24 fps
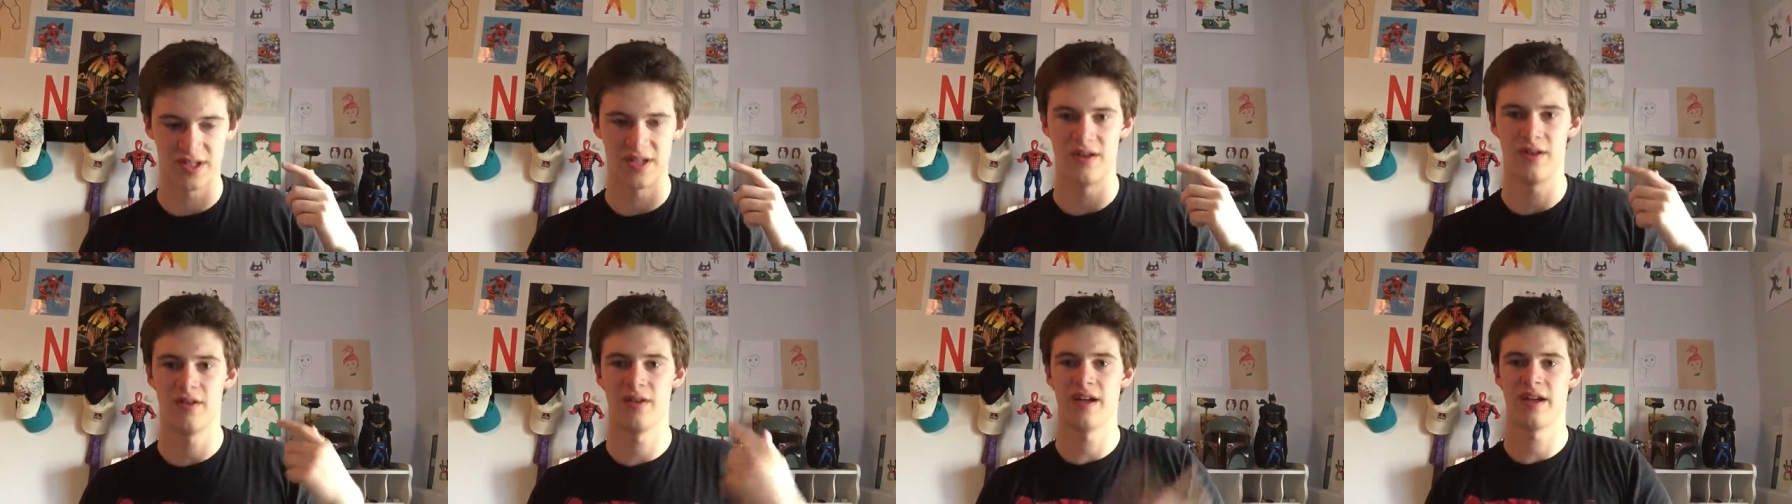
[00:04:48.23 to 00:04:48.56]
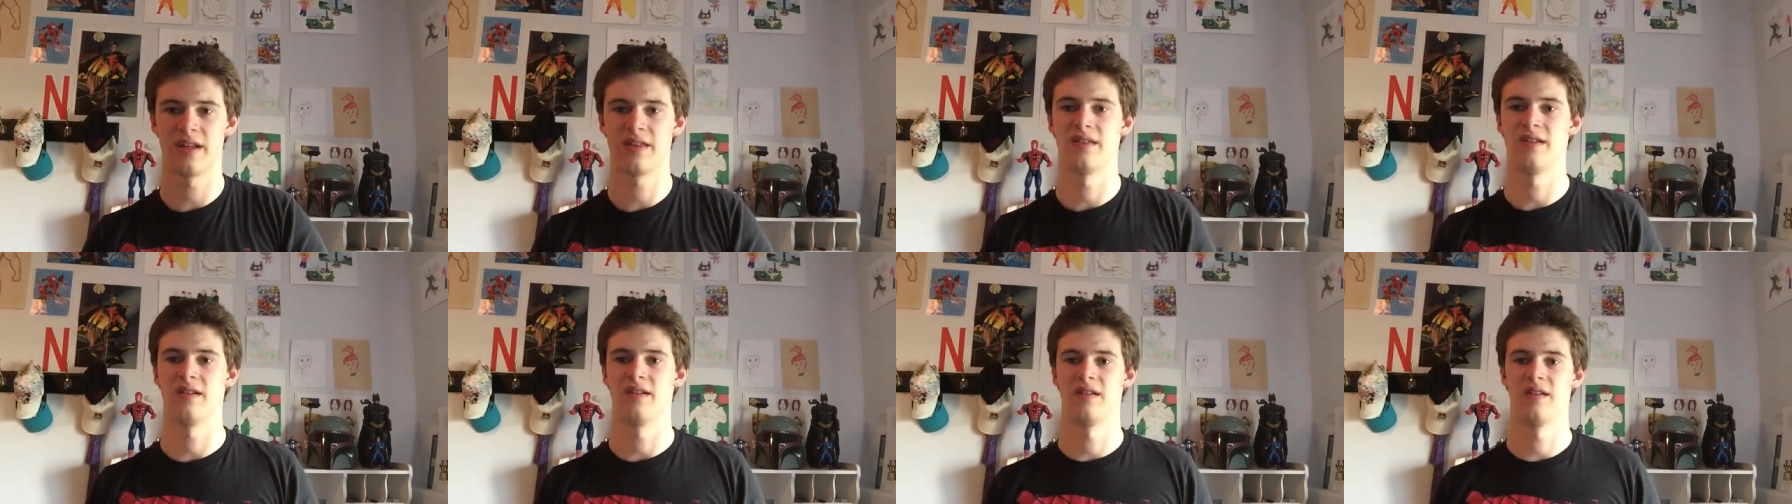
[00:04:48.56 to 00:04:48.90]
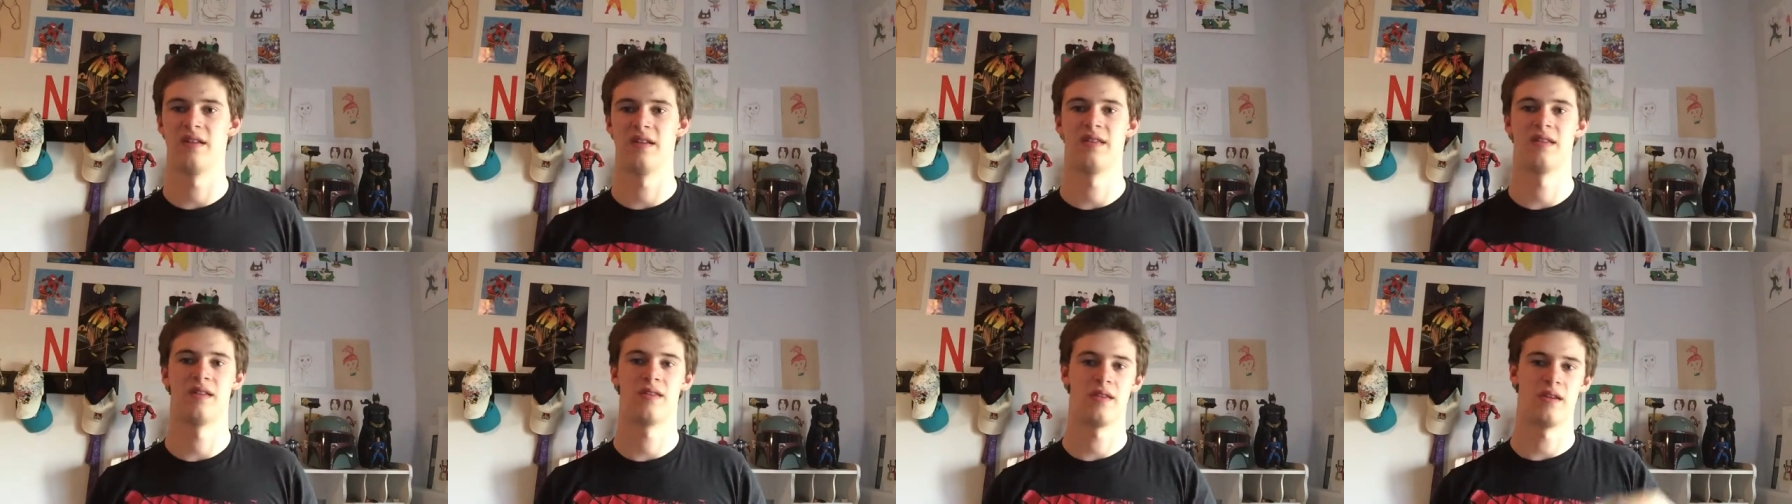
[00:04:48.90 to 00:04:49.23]
you know, like
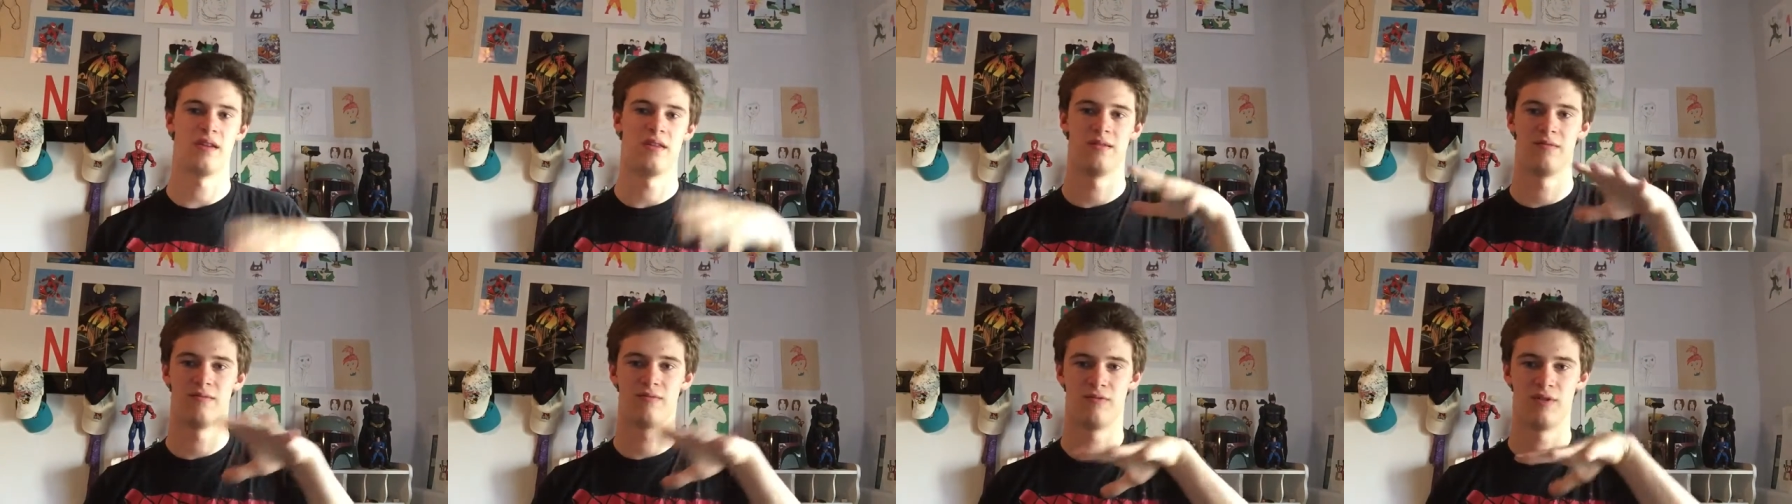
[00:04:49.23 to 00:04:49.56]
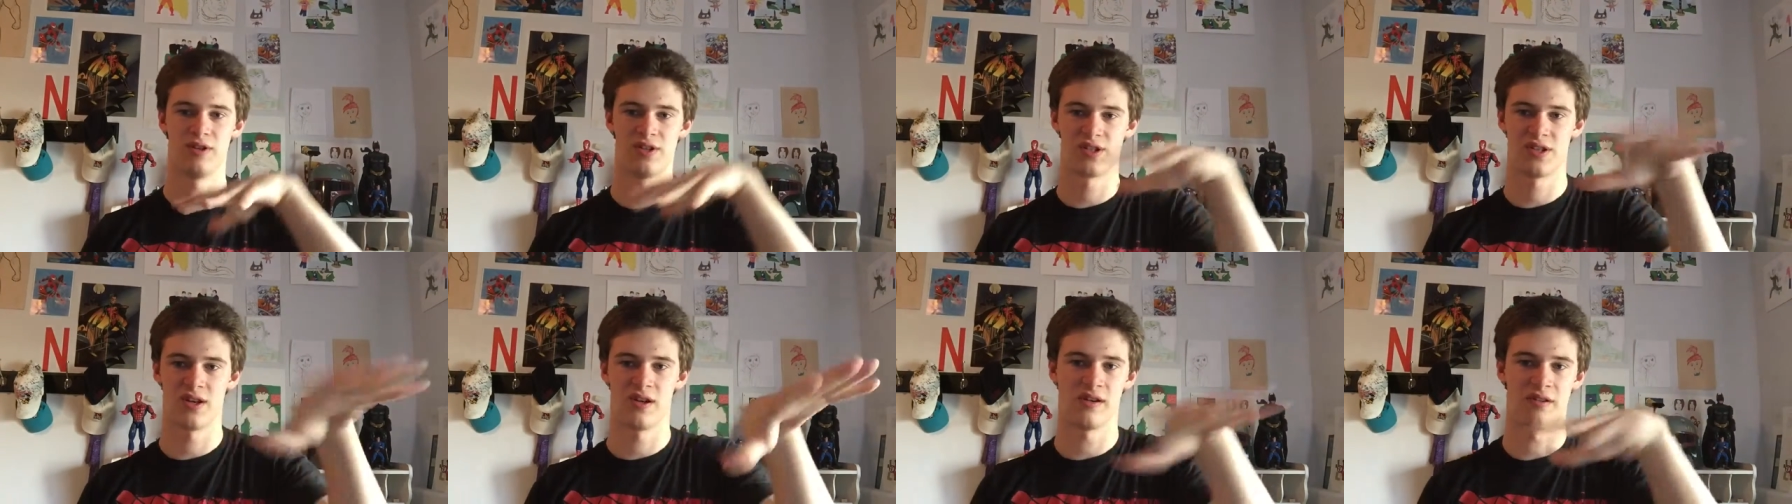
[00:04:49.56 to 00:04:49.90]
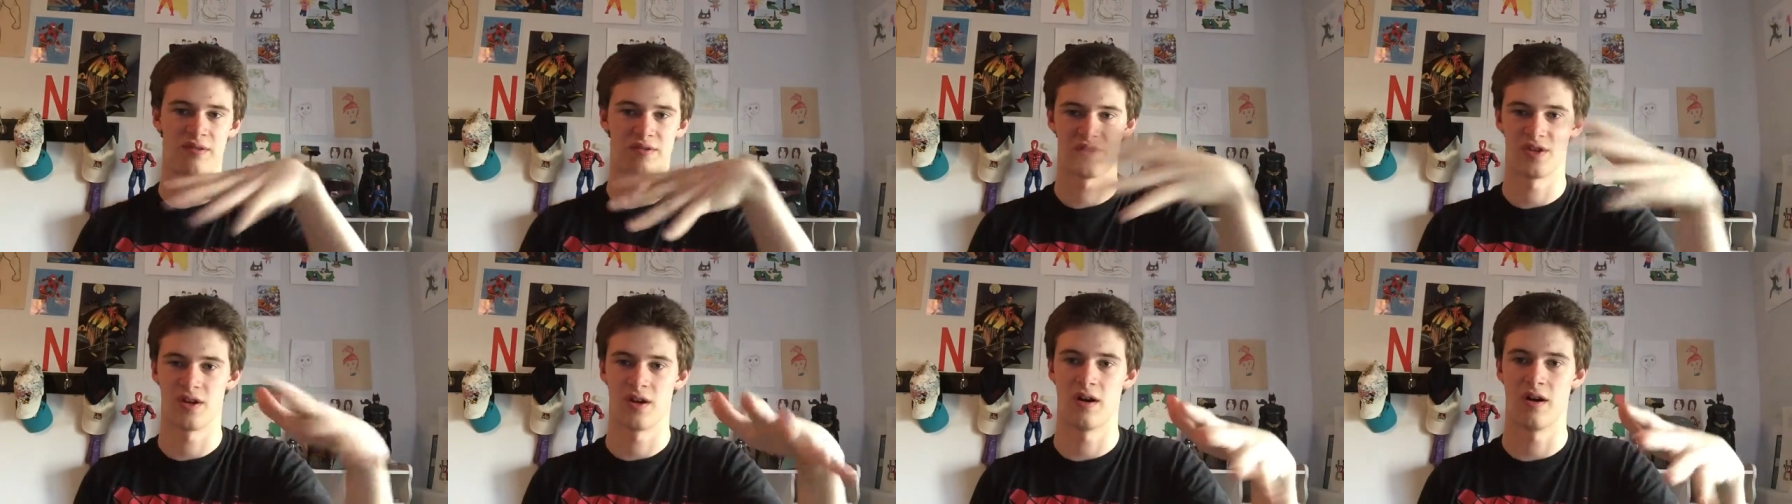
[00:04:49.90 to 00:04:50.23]
in Wish Song
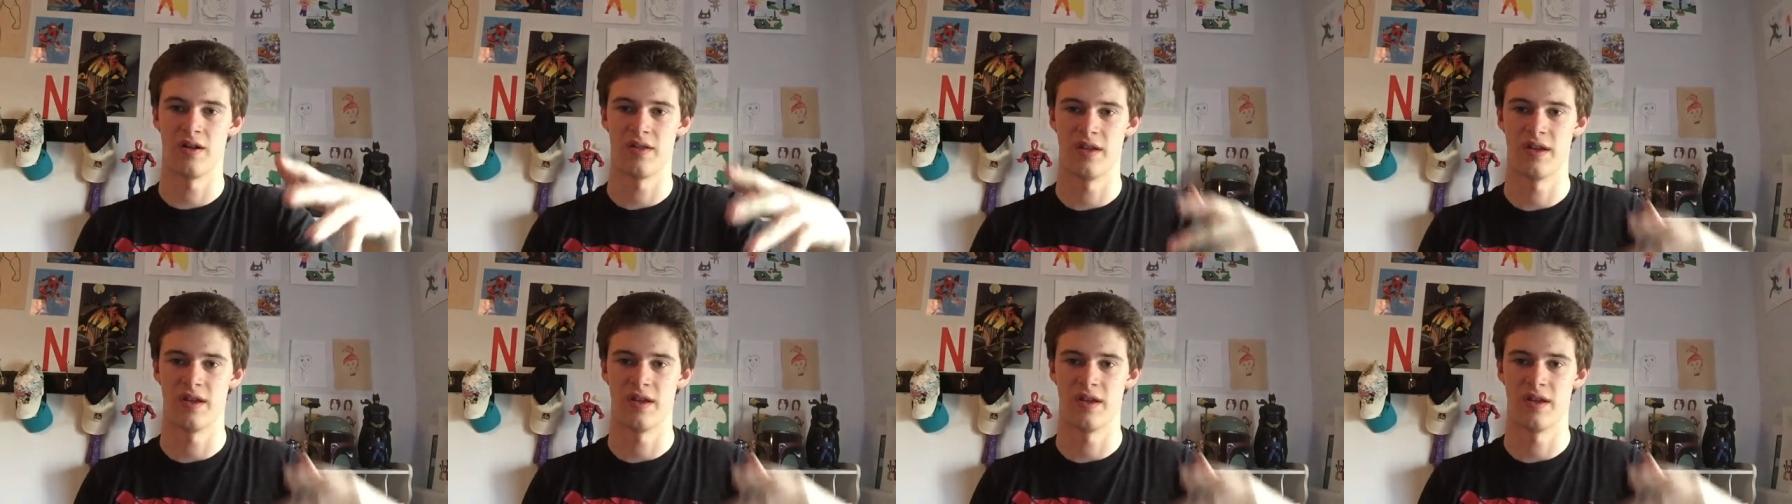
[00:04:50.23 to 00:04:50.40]
of Shannara,